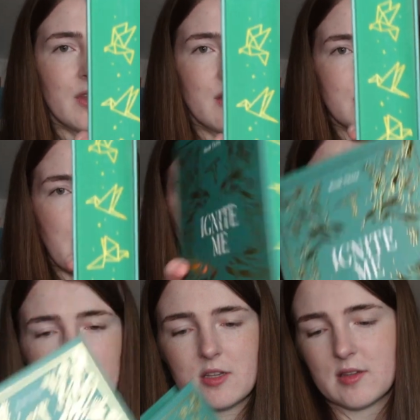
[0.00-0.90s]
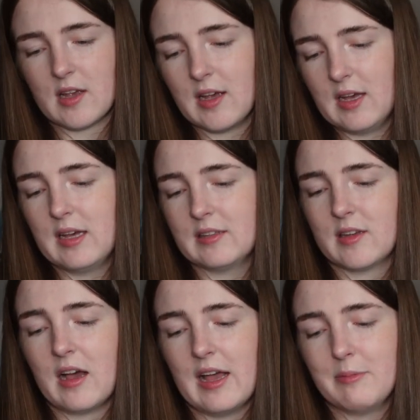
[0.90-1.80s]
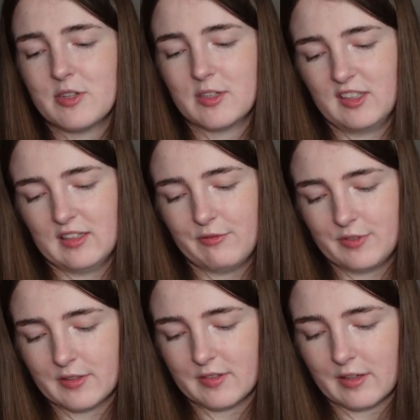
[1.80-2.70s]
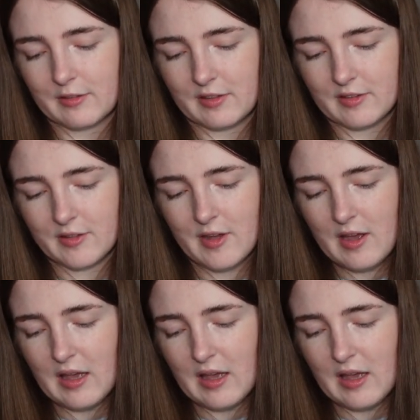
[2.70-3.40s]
sprayed edges, and I absolutely love this series.